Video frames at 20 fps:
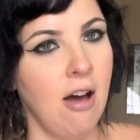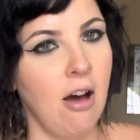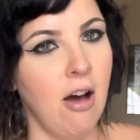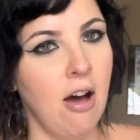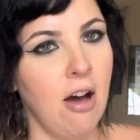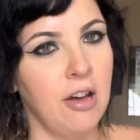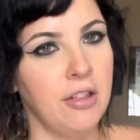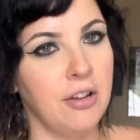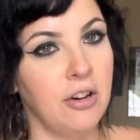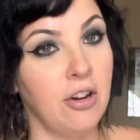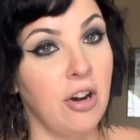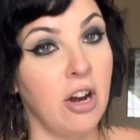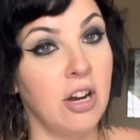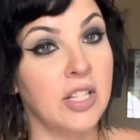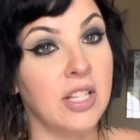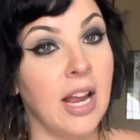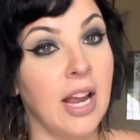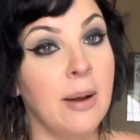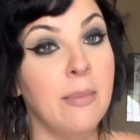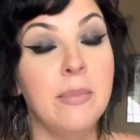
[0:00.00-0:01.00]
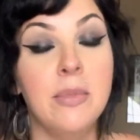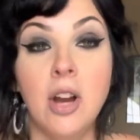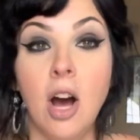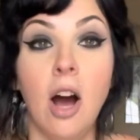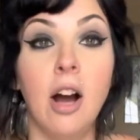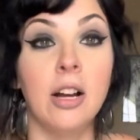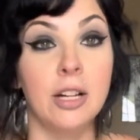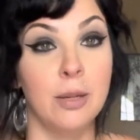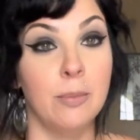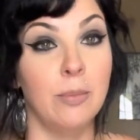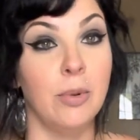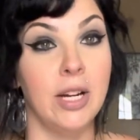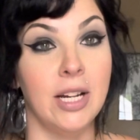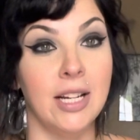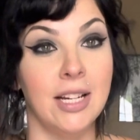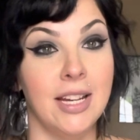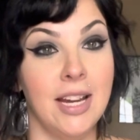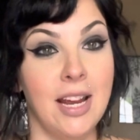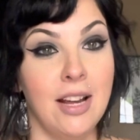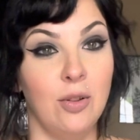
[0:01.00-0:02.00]
author and artist. I'm not gonna break
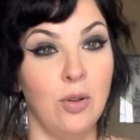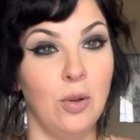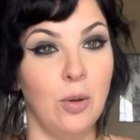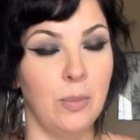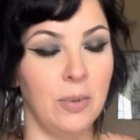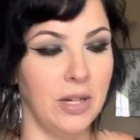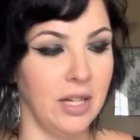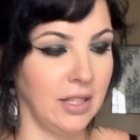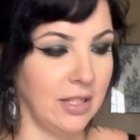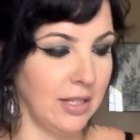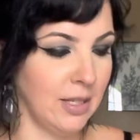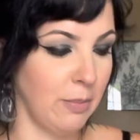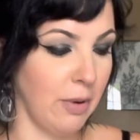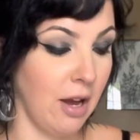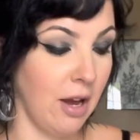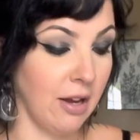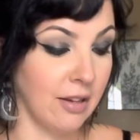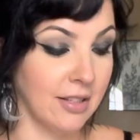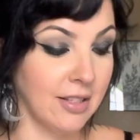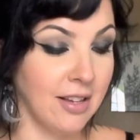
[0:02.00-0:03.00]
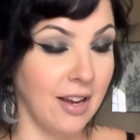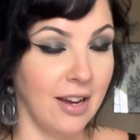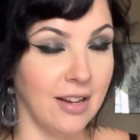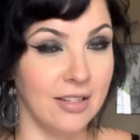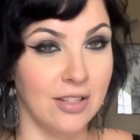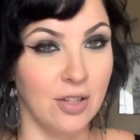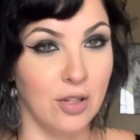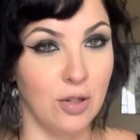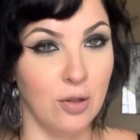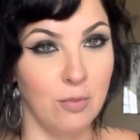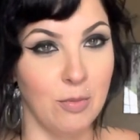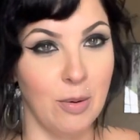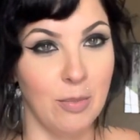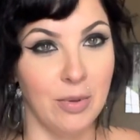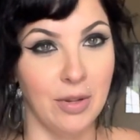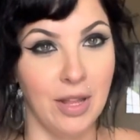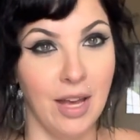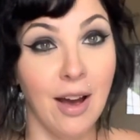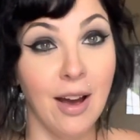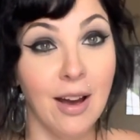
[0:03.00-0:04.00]
a nail opening this box, guys. Do you
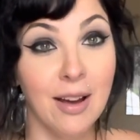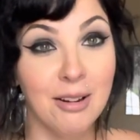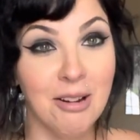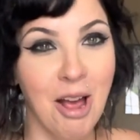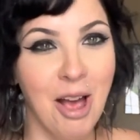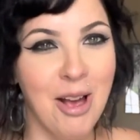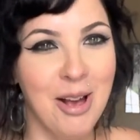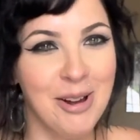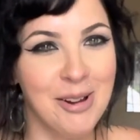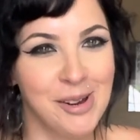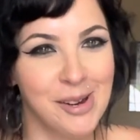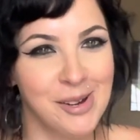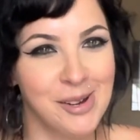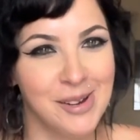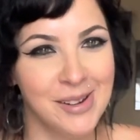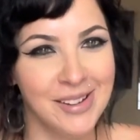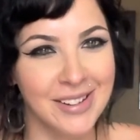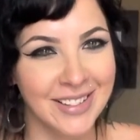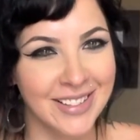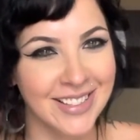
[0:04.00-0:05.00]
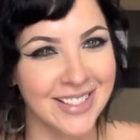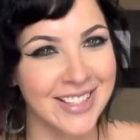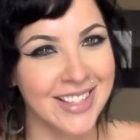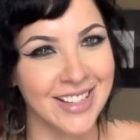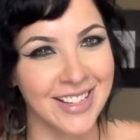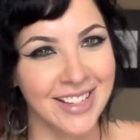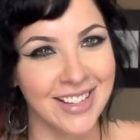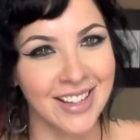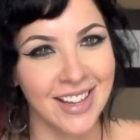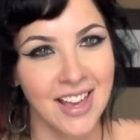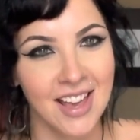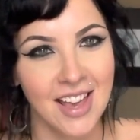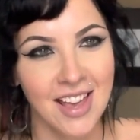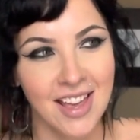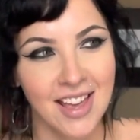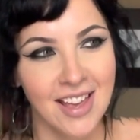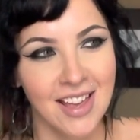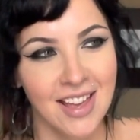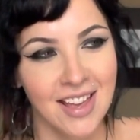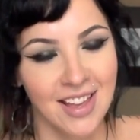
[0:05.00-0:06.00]
remember that? It's like
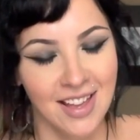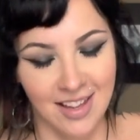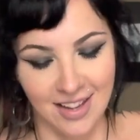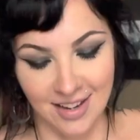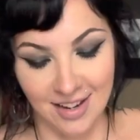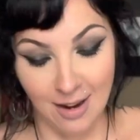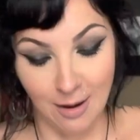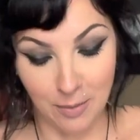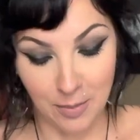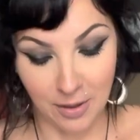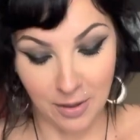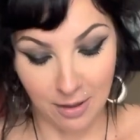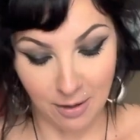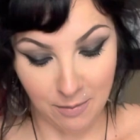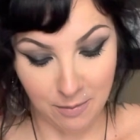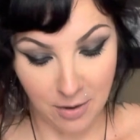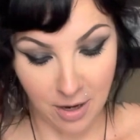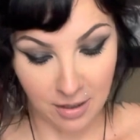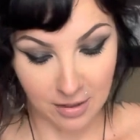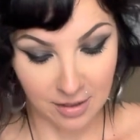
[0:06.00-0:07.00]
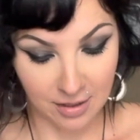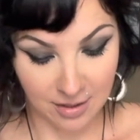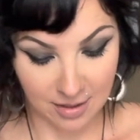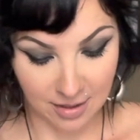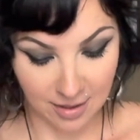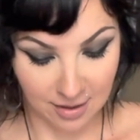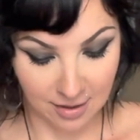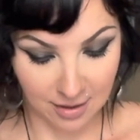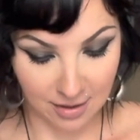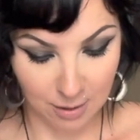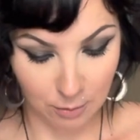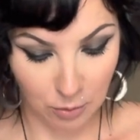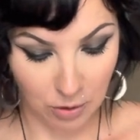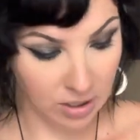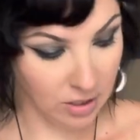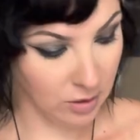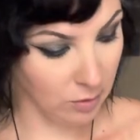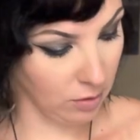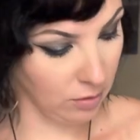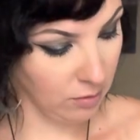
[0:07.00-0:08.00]
epic unboxing
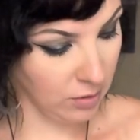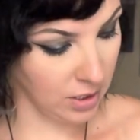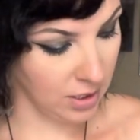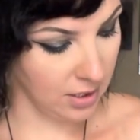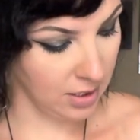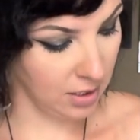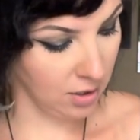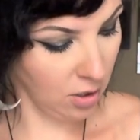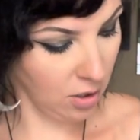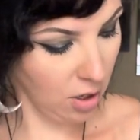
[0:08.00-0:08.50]
experience with Racine.